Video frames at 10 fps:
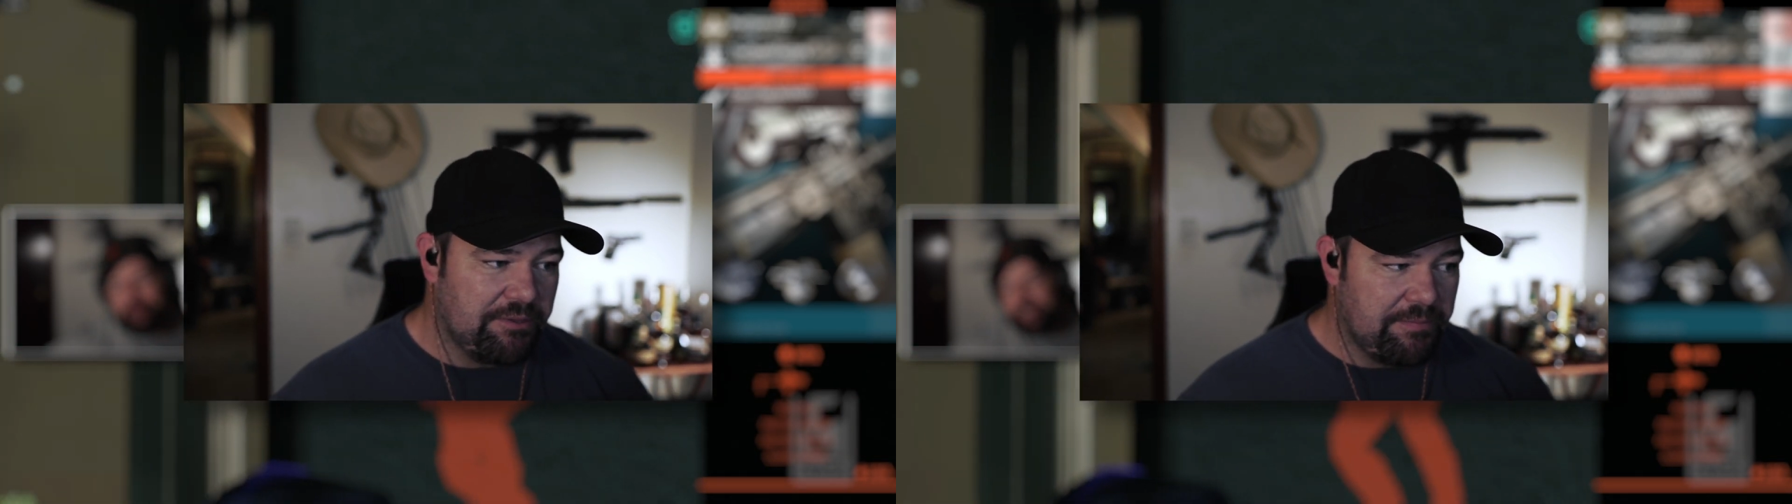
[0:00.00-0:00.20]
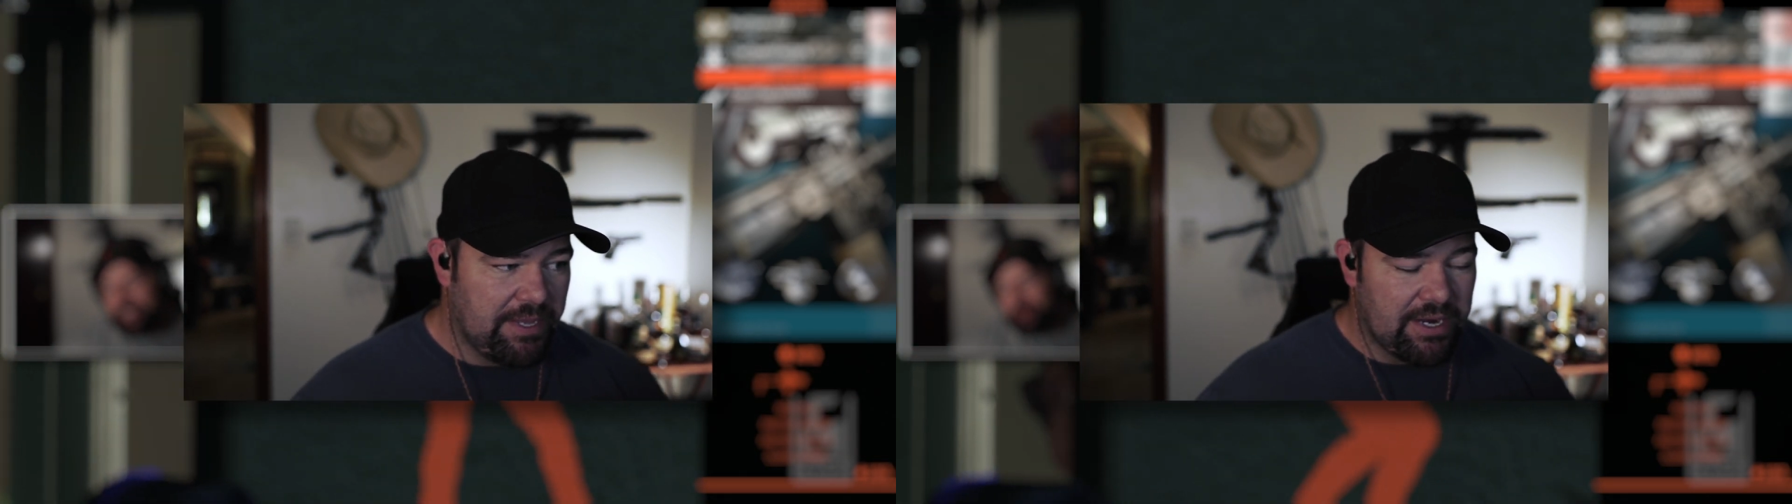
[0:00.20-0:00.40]

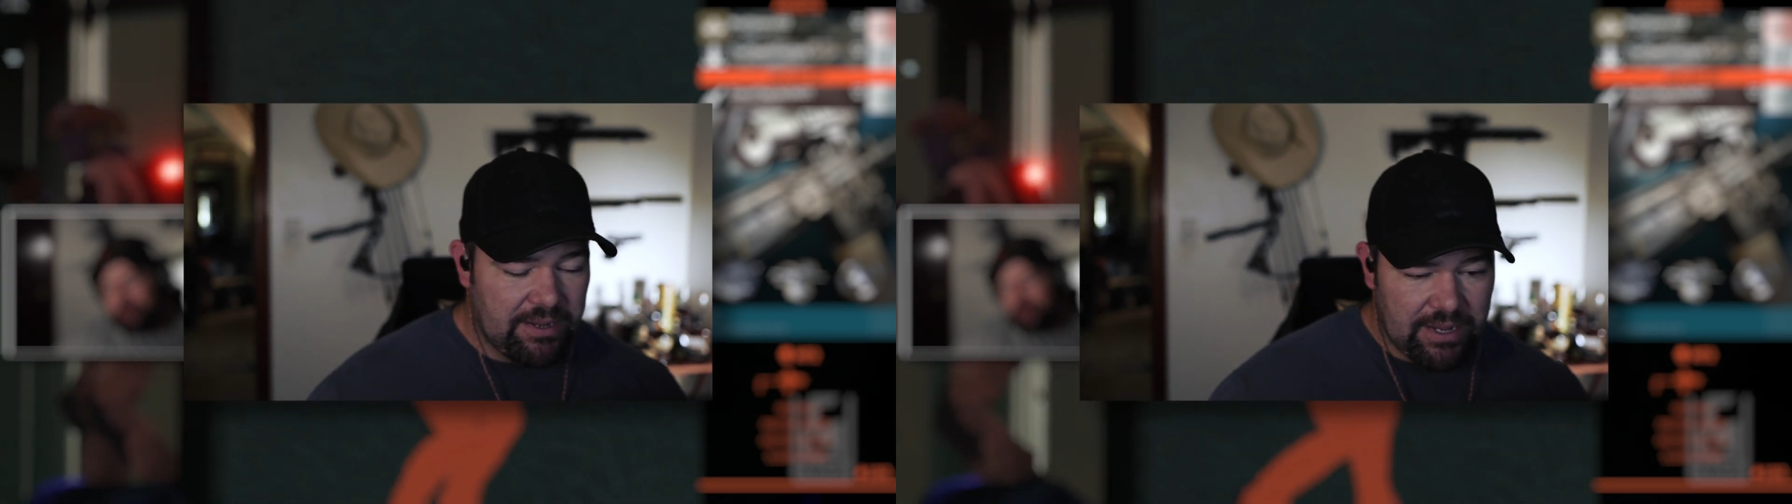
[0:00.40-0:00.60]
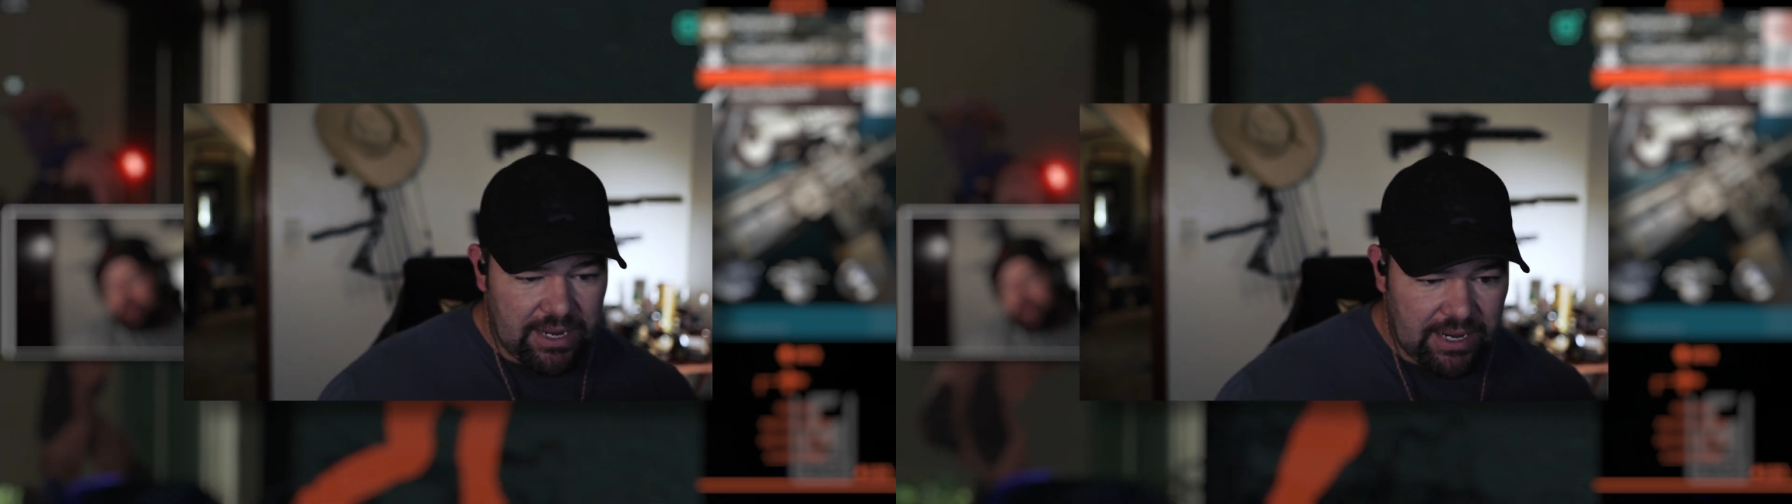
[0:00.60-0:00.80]
deal to
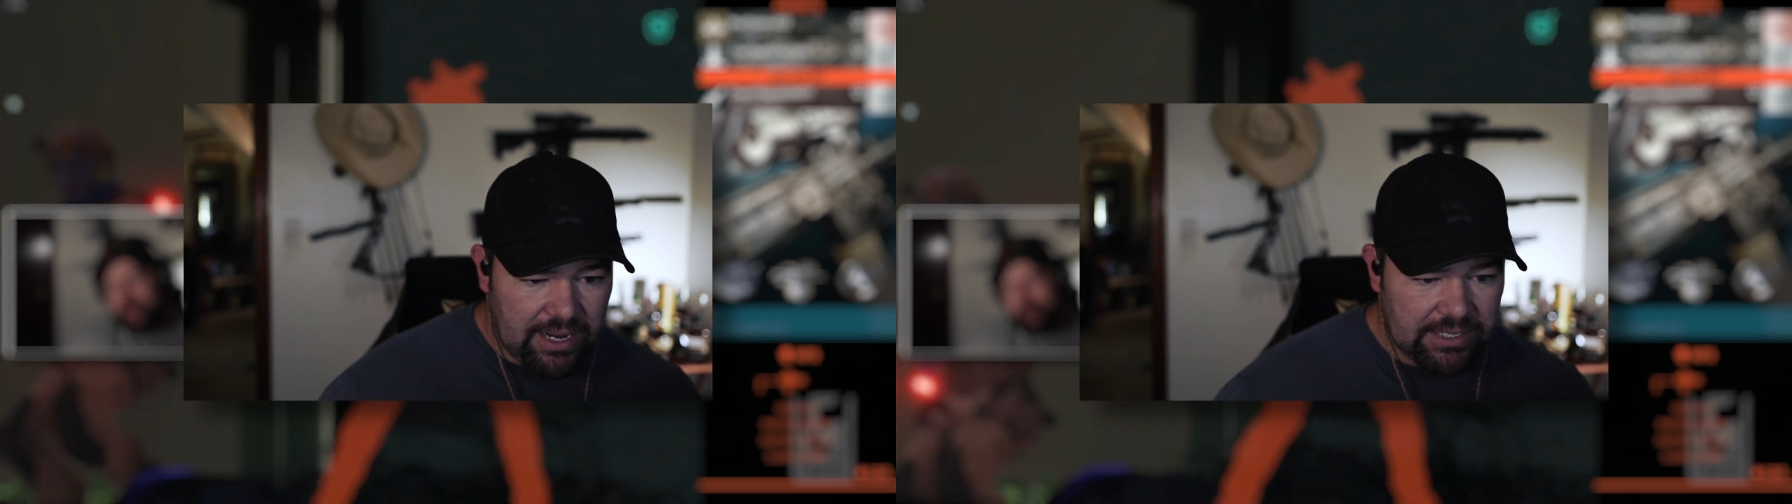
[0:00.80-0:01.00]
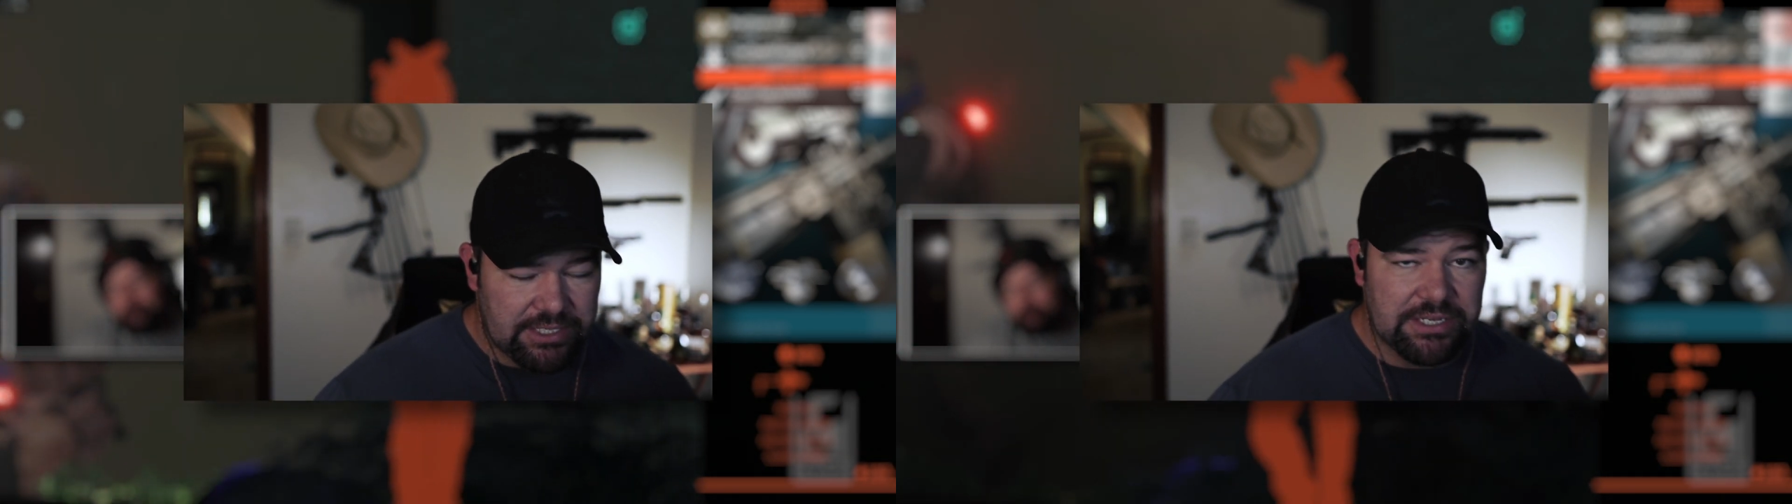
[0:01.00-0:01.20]
me, and
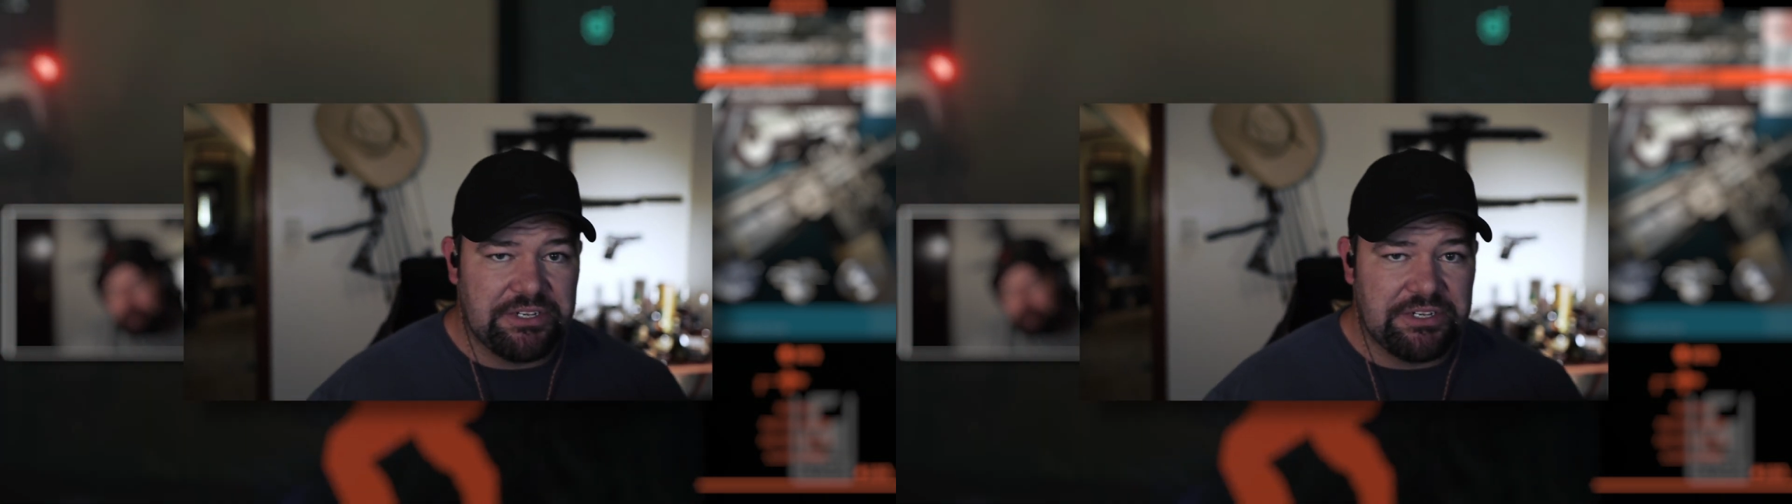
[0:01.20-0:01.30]
I